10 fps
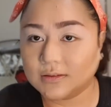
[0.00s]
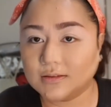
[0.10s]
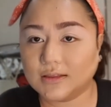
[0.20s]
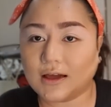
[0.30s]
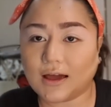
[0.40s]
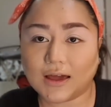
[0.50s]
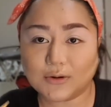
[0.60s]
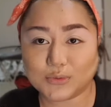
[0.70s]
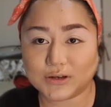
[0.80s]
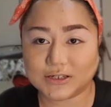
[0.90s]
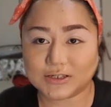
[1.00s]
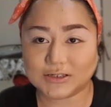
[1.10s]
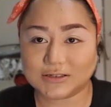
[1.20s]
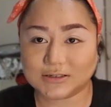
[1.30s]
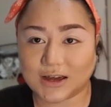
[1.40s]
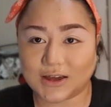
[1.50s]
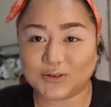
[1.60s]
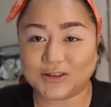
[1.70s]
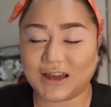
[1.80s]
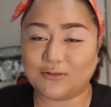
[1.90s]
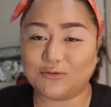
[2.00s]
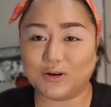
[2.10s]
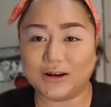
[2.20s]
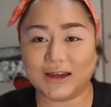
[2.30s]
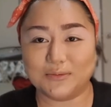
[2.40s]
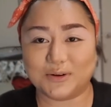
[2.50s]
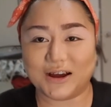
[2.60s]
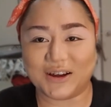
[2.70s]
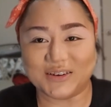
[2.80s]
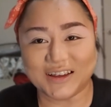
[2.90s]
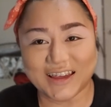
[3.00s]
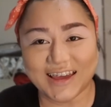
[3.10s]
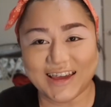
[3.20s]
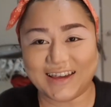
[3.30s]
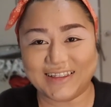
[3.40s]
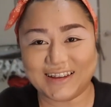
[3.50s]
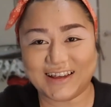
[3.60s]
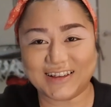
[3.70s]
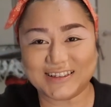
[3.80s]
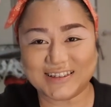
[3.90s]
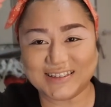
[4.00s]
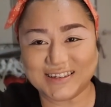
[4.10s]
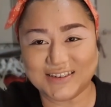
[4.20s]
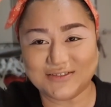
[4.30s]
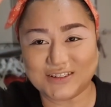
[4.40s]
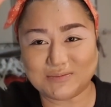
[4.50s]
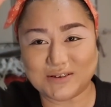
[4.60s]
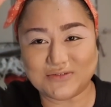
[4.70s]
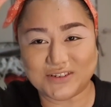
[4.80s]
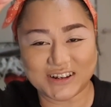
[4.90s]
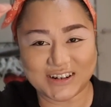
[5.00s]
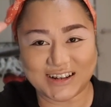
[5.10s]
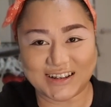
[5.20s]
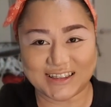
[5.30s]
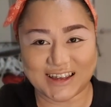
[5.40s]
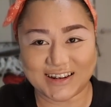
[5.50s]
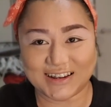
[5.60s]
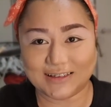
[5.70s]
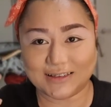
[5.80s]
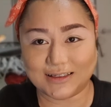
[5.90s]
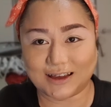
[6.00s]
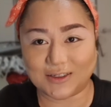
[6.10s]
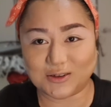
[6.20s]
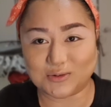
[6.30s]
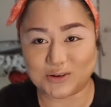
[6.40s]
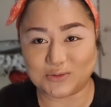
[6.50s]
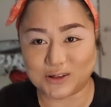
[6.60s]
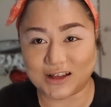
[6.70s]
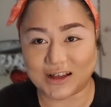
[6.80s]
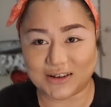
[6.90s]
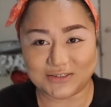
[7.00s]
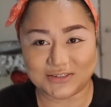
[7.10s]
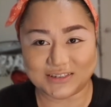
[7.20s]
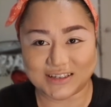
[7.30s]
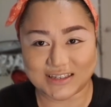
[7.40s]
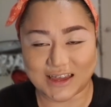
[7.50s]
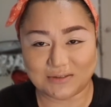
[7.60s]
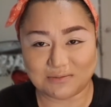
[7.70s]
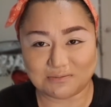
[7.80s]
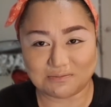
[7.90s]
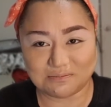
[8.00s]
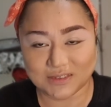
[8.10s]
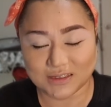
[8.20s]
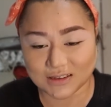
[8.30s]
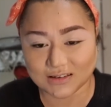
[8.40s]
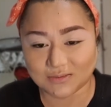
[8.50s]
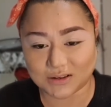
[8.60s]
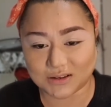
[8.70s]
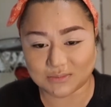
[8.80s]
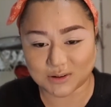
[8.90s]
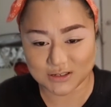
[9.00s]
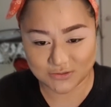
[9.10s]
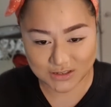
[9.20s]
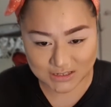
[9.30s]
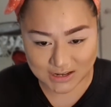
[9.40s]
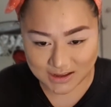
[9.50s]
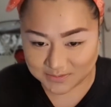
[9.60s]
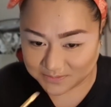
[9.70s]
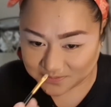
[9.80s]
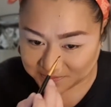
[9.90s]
Now I wish I only have one eyebrow and then I'll just flick my finger like that and then the other one will have the same. But most of the time,